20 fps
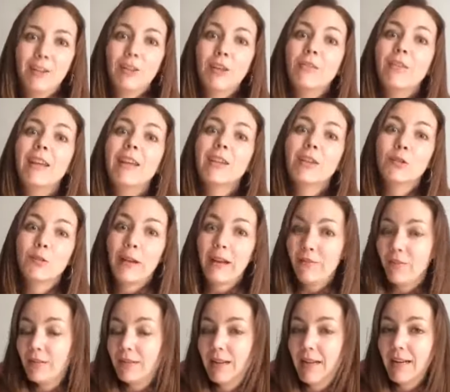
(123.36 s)
of it and try it
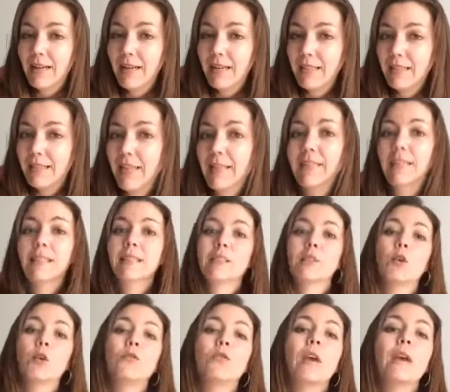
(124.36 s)
for 99 cents. So
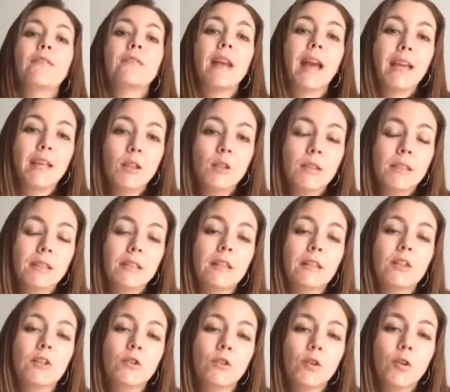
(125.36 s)
if you have not used the
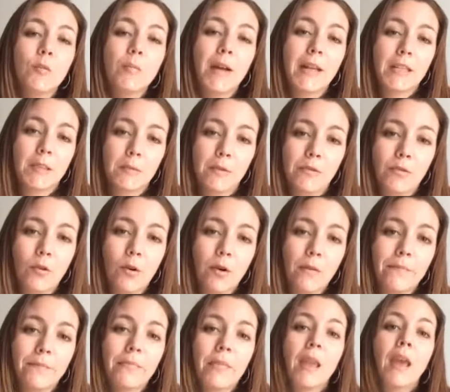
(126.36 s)
digital coupons before,
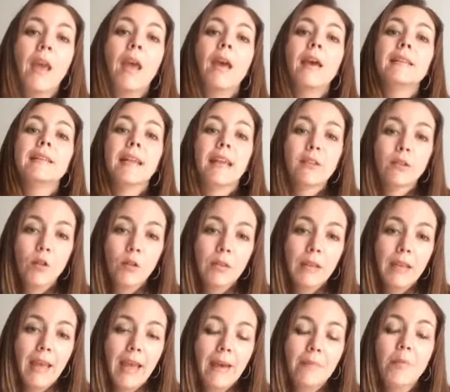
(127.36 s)
download
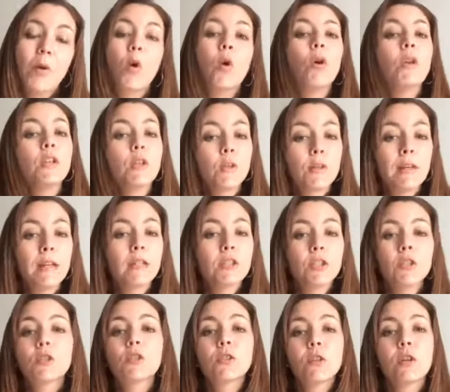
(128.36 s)
the app, or you can actually
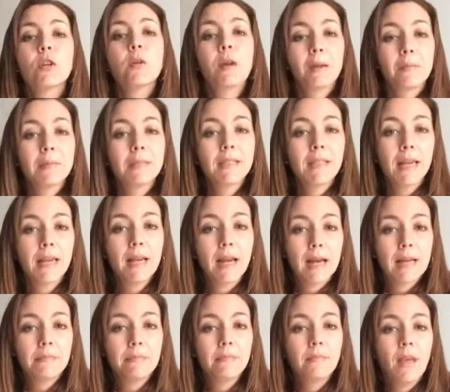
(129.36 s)
just go to
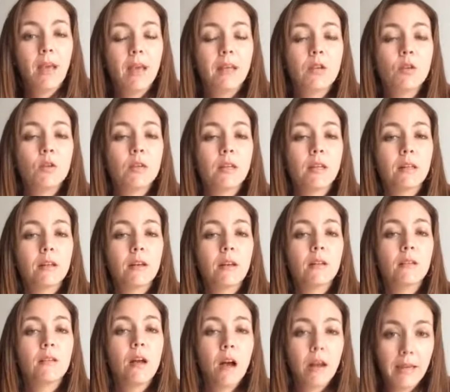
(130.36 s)
Wegmans.com and you can
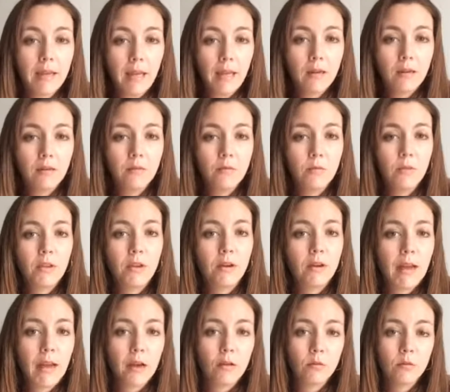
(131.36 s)
log in with your
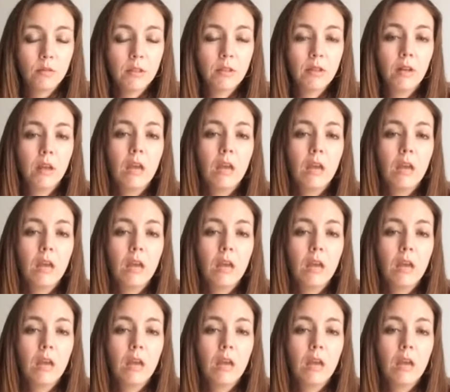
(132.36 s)
account